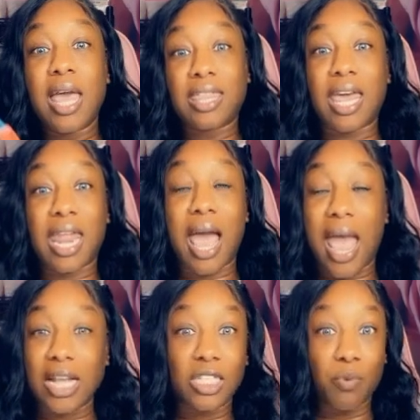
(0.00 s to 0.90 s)
that
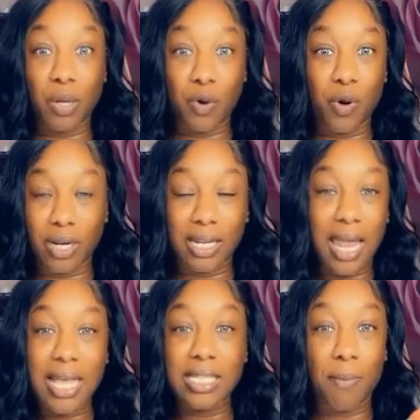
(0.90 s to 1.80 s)
I actually record a
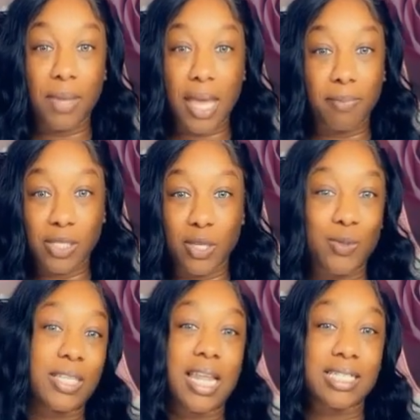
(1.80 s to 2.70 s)
class and be able to
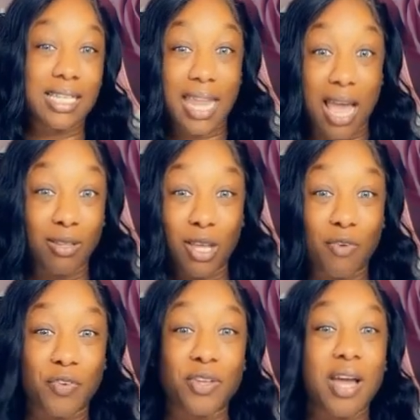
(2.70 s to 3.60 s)
use it as a
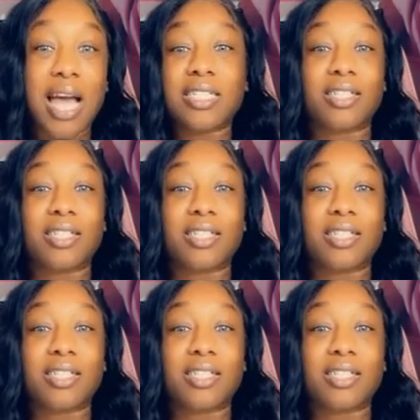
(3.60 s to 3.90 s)
download for you guys.